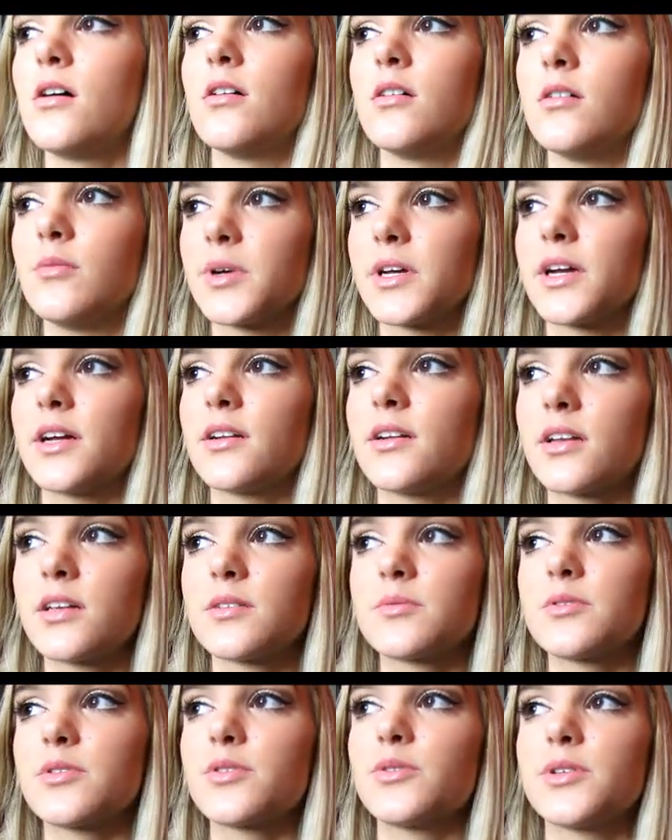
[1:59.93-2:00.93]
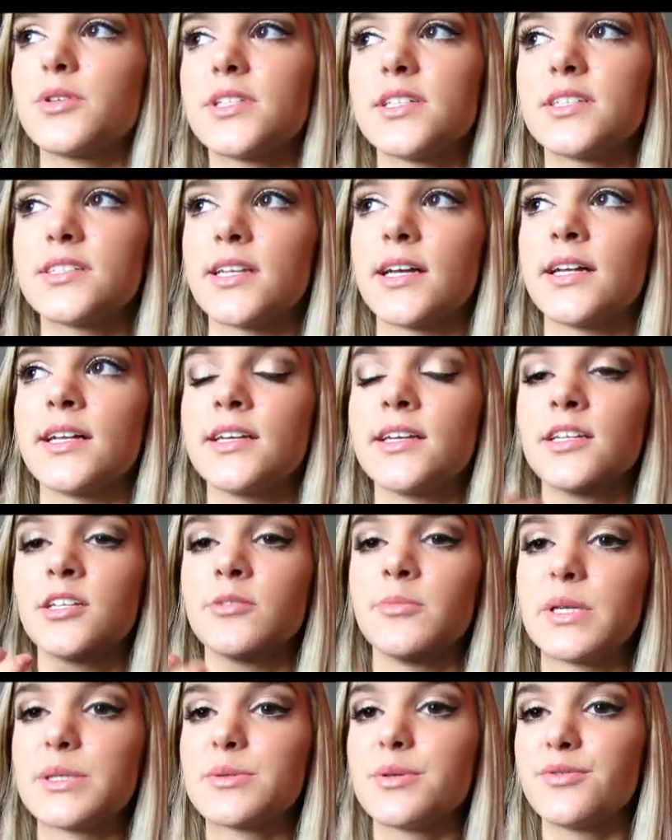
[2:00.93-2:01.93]
oh my god, it gives me the worst anxiety and
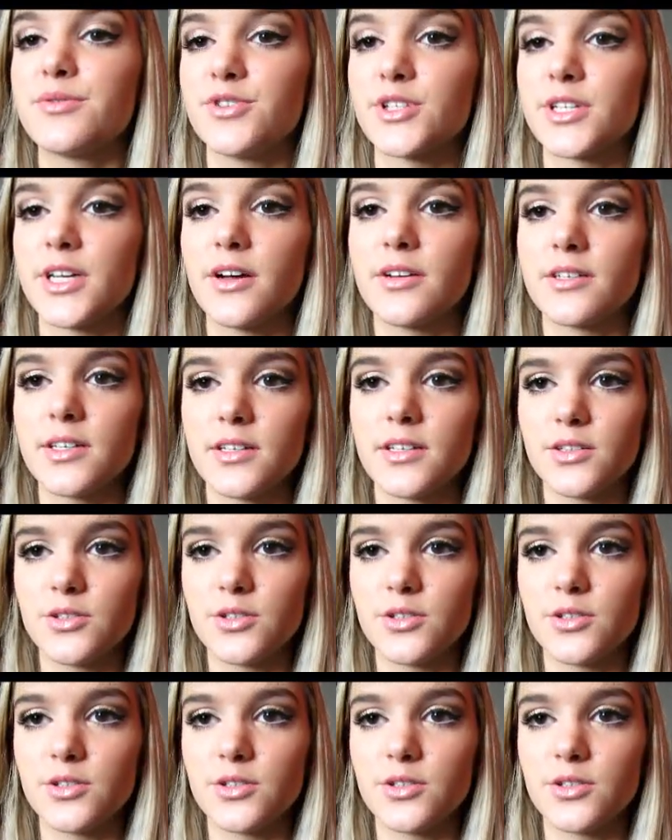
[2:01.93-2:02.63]
it makes me freak out and I